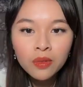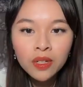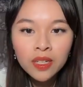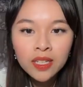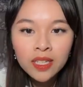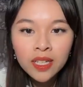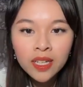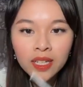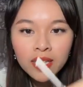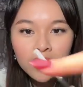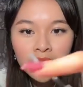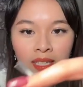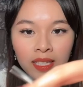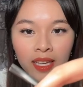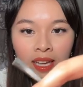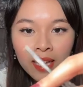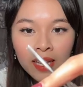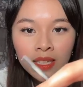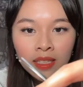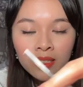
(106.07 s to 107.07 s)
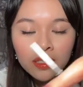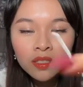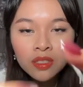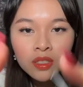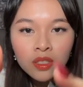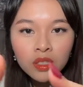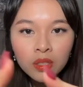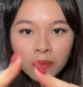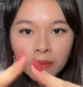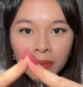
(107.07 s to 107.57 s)
want to cut the ends
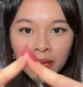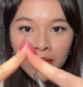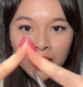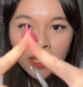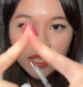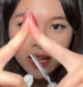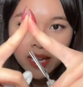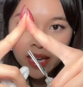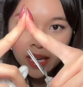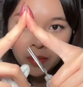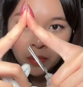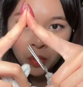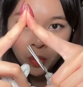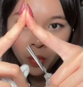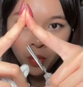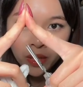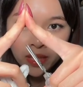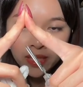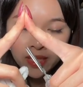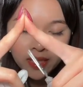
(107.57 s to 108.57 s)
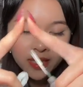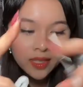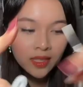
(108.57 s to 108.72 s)
to make a point.